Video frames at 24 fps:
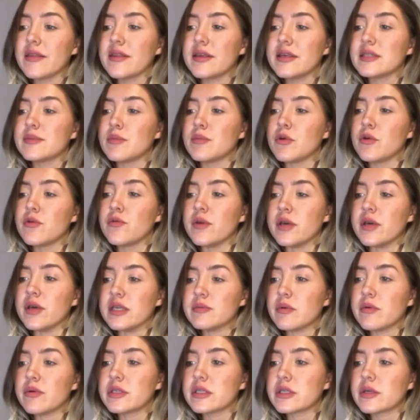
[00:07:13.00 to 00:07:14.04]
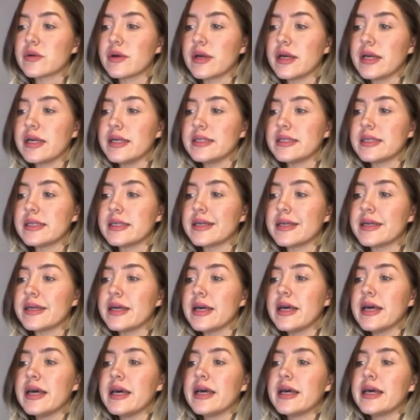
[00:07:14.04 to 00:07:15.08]
in these movies. But what's crazy
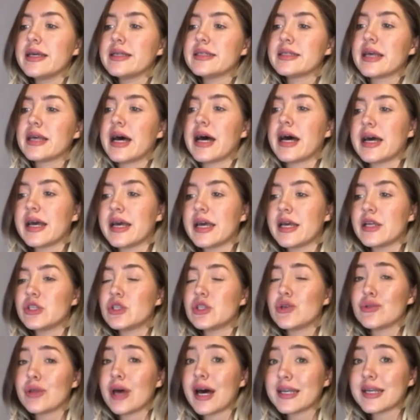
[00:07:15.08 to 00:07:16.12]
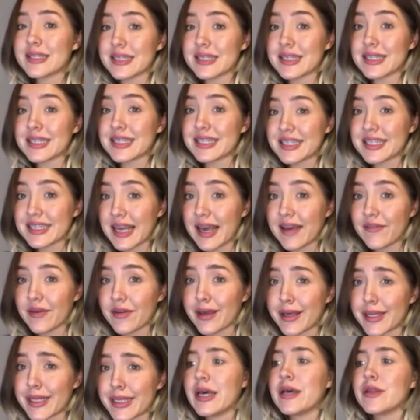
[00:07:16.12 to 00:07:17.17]
is that in 2007,
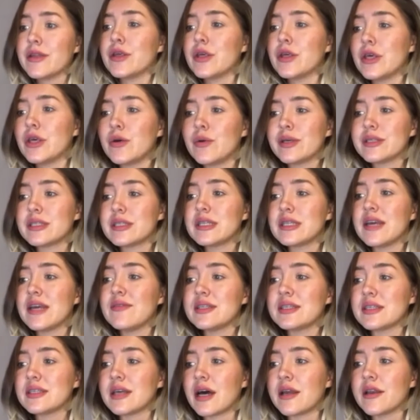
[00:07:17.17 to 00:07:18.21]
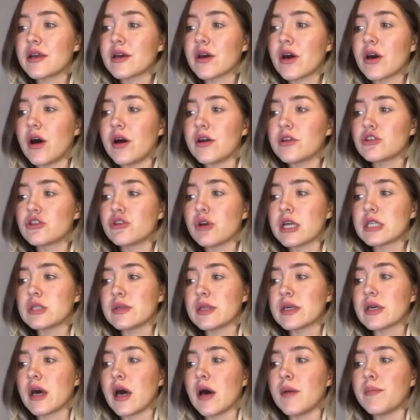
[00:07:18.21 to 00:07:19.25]
the U.S. Navy signed a contract with
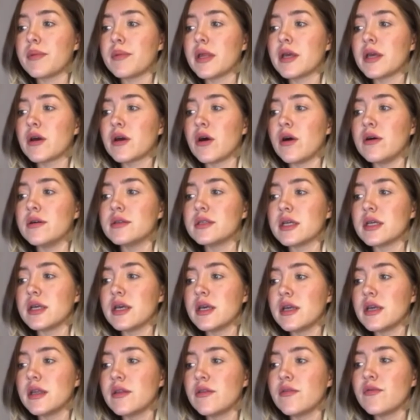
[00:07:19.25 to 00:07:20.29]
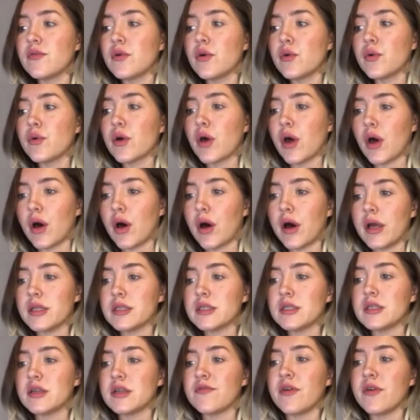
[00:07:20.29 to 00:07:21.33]
a company called Invocon
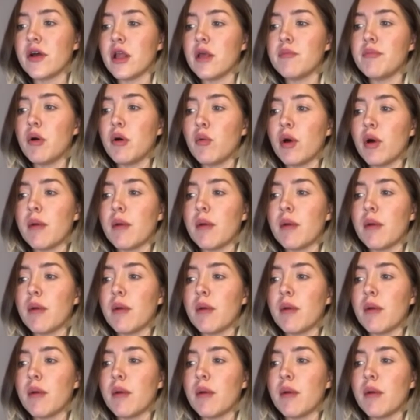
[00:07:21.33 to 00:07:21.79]
to develop a